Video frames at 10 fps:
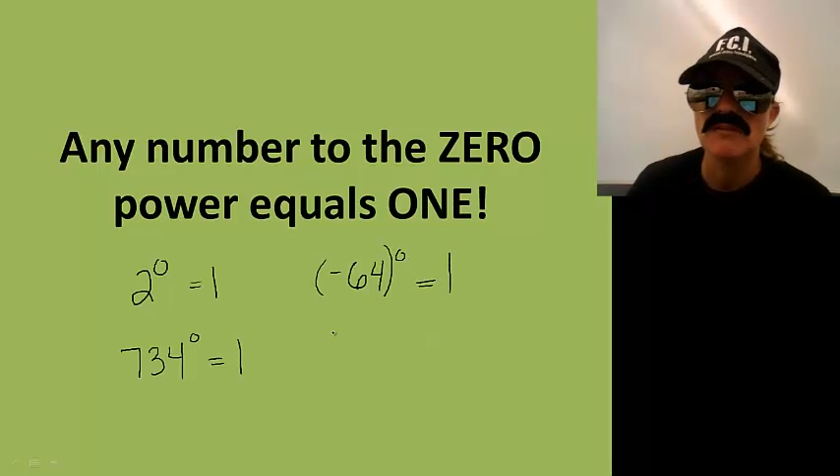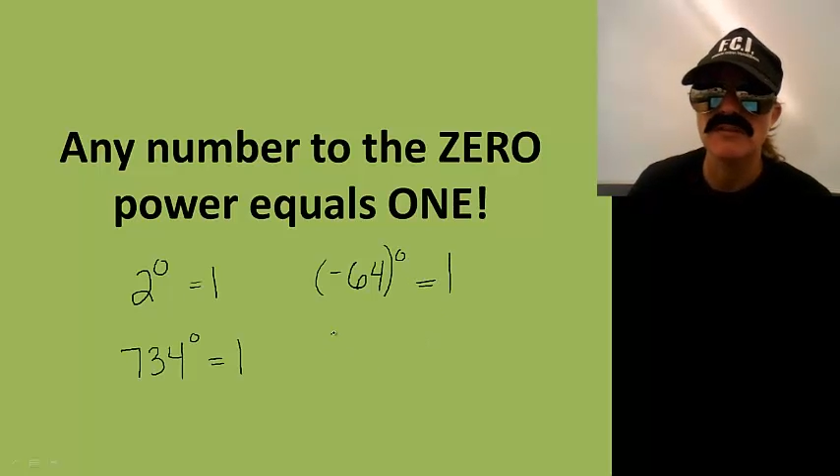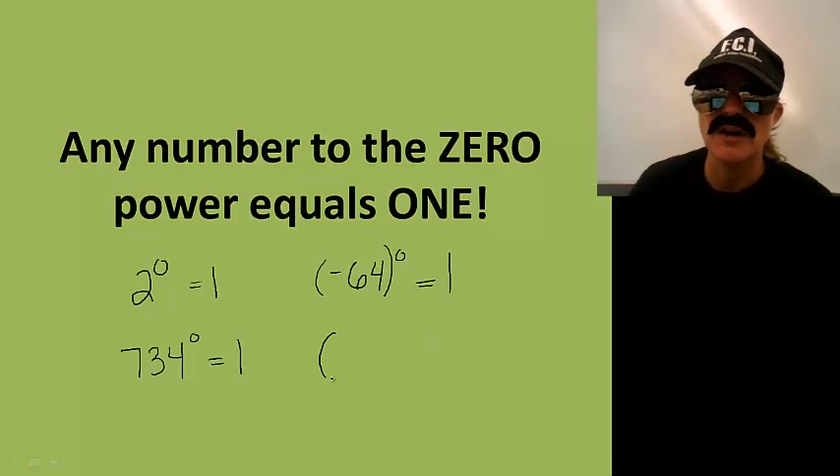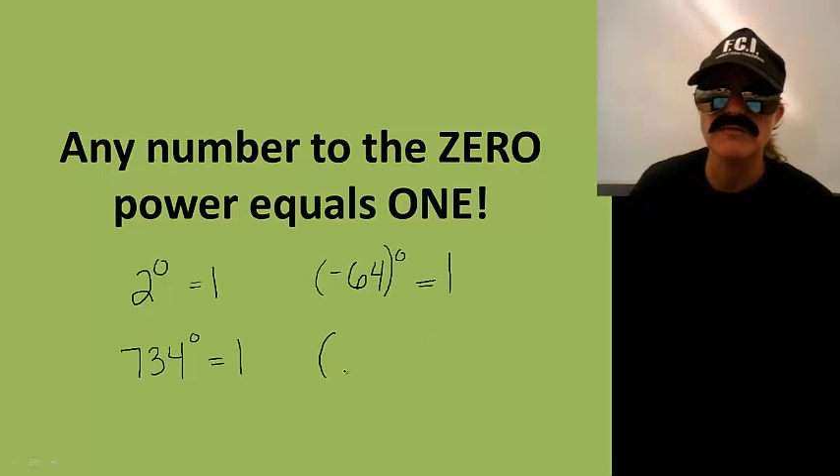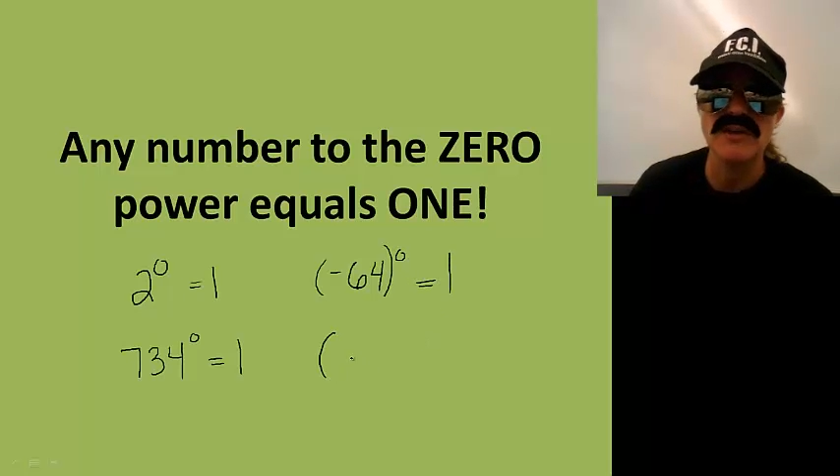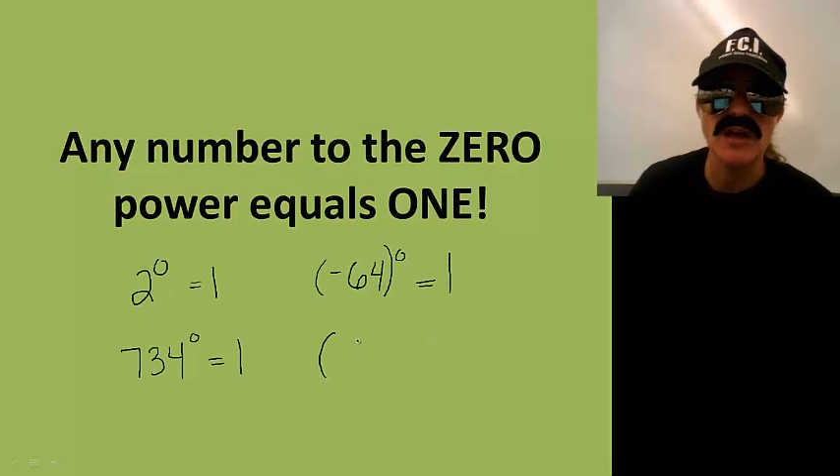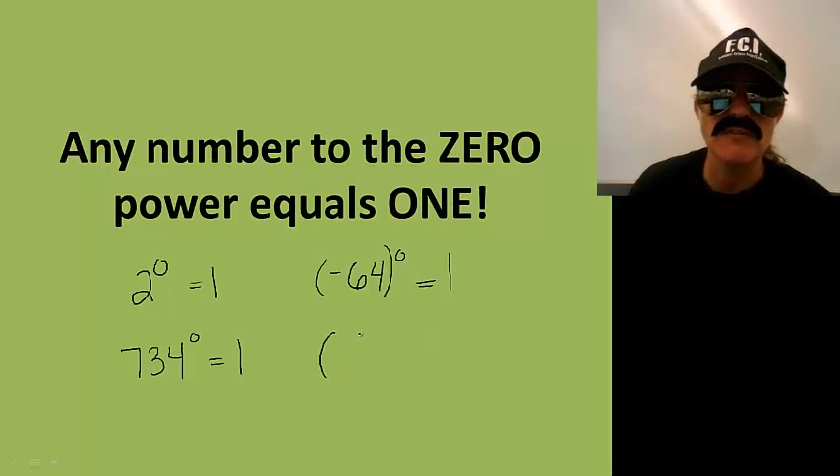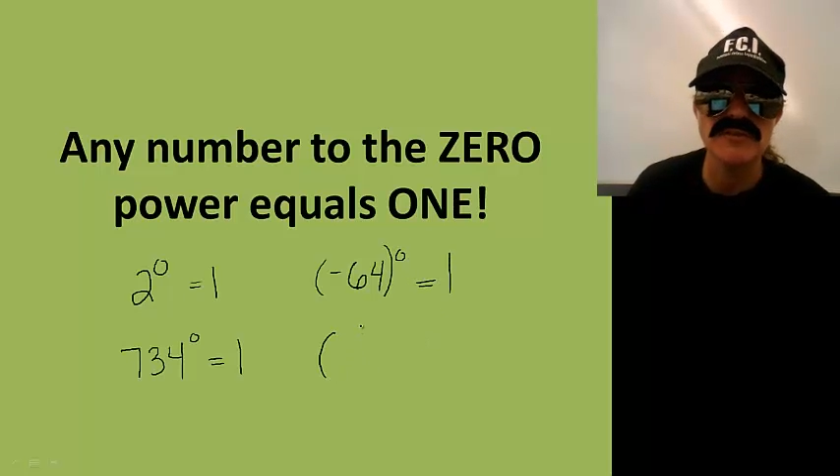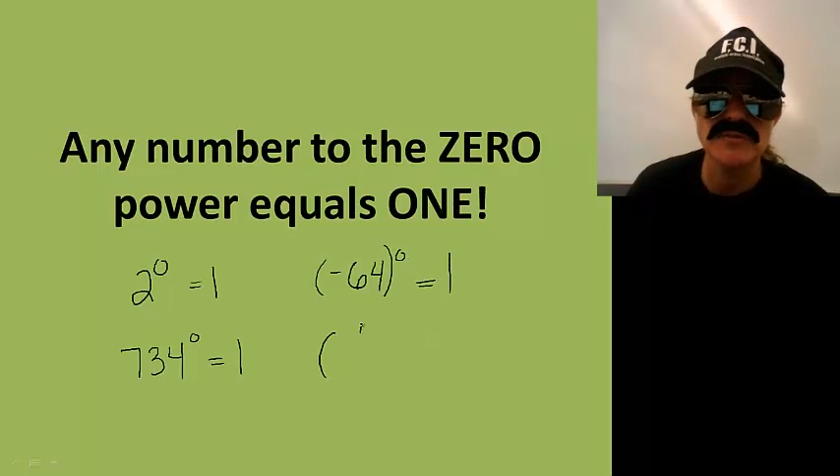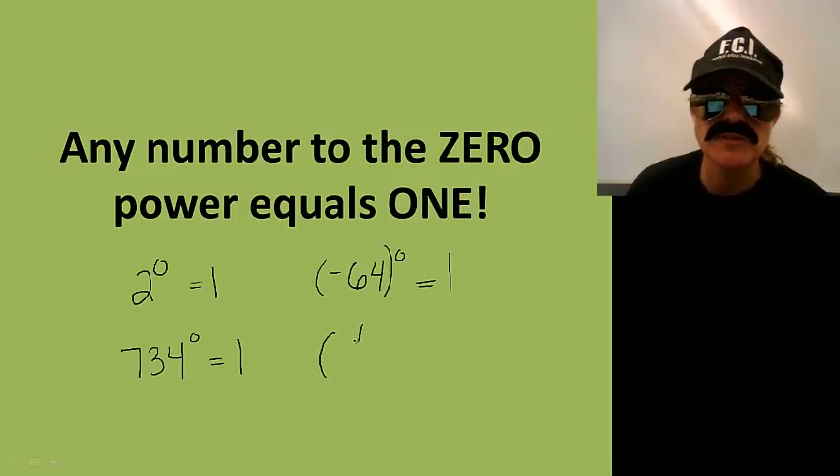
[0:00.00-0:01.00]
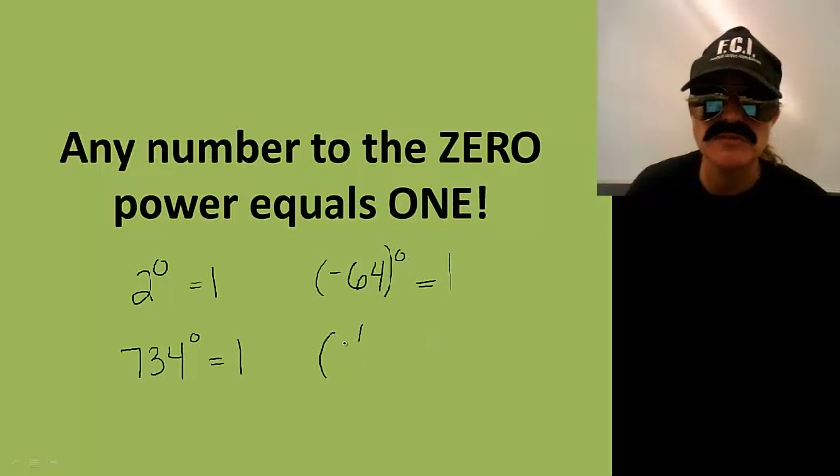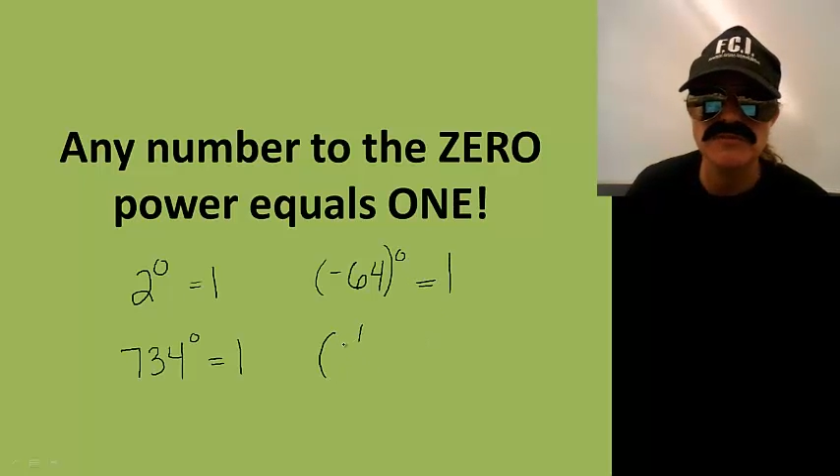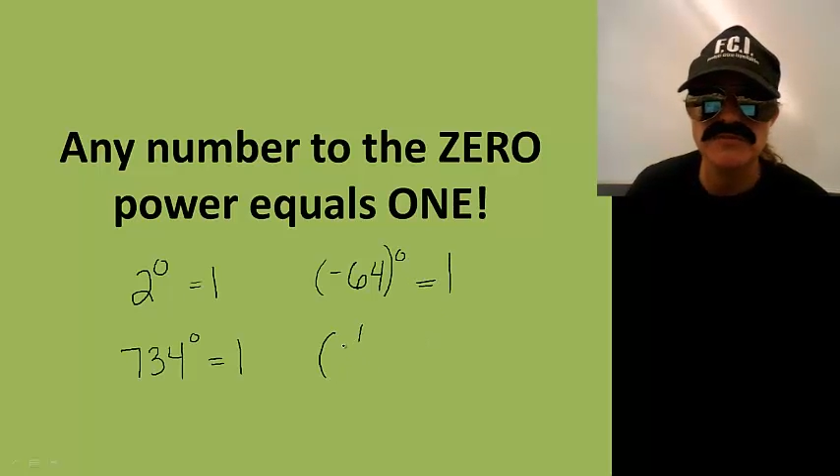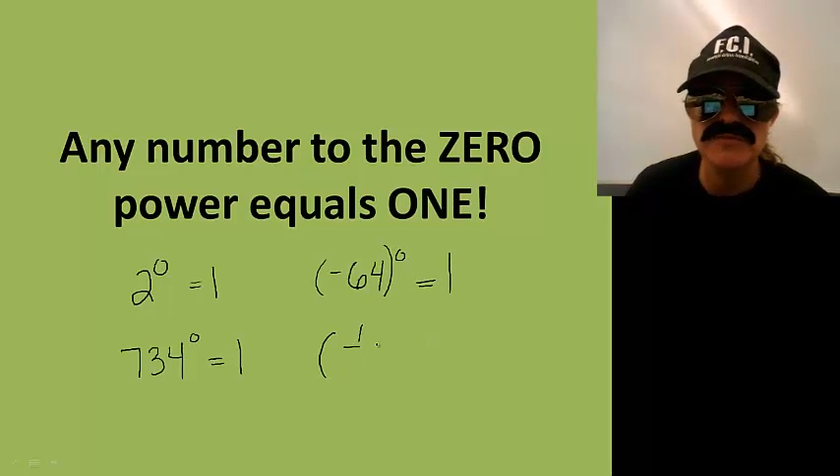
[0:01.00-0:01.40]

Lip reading: If I have everyone's